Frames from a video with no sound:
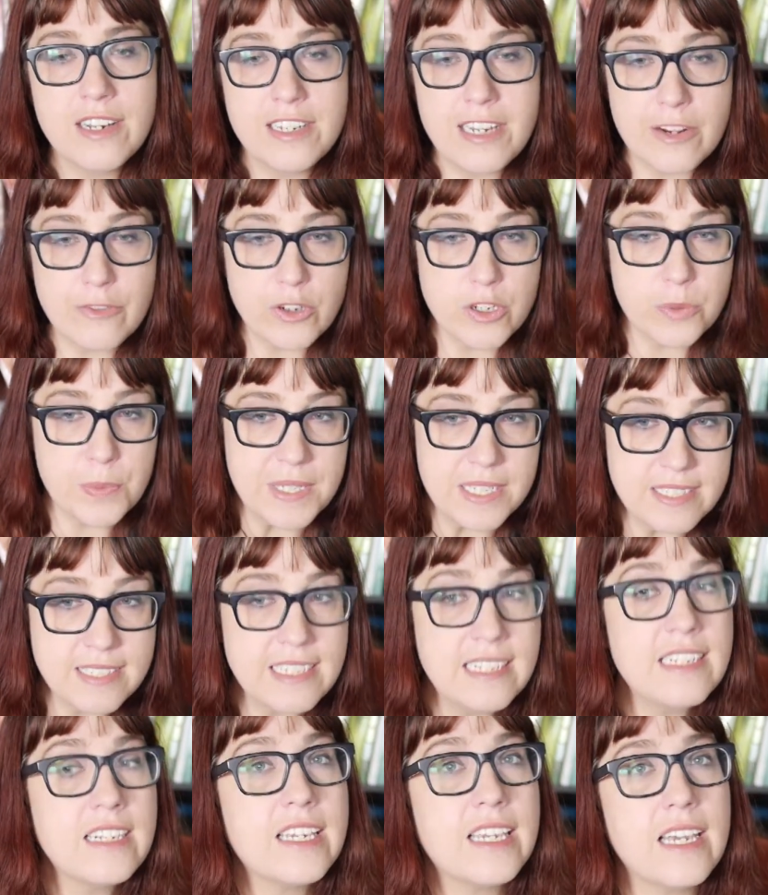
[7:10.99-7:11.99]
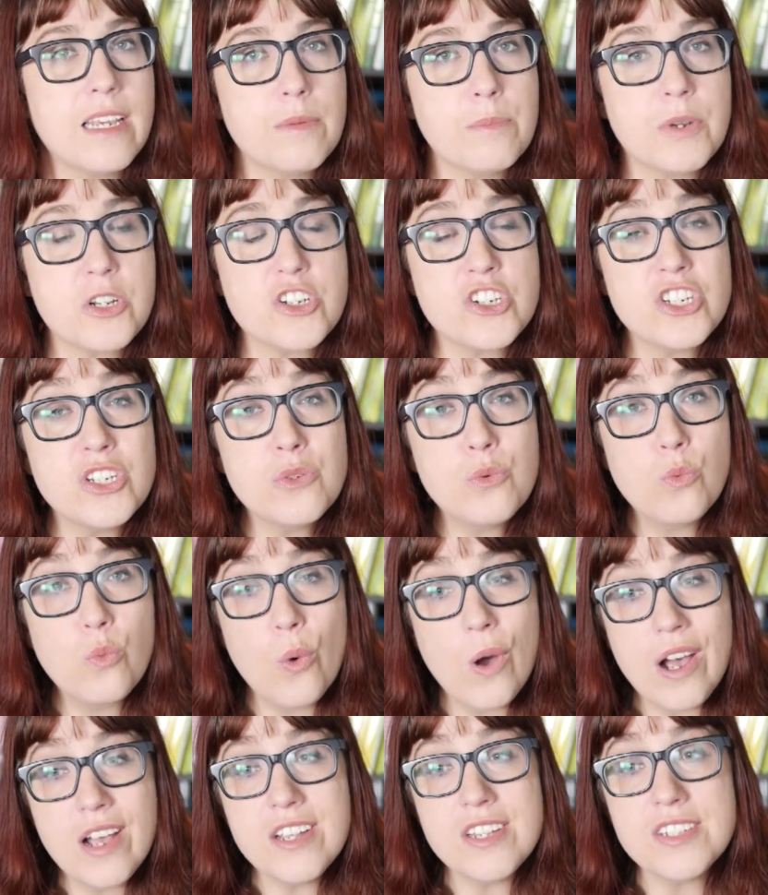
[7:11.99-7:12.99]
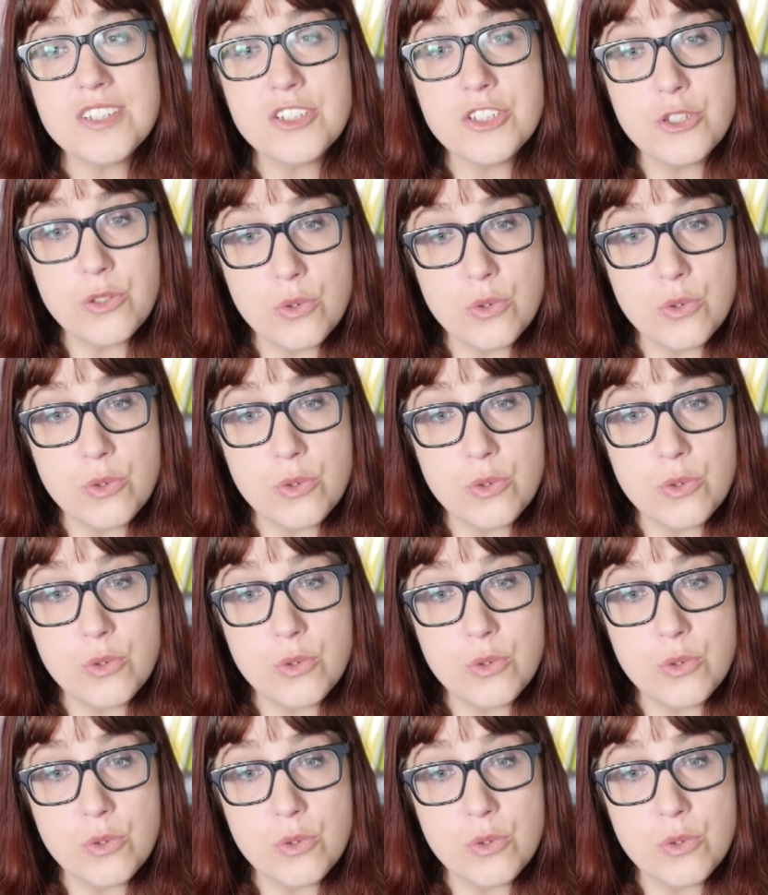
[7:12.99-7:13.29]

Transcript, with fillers: never to be seen again, but she was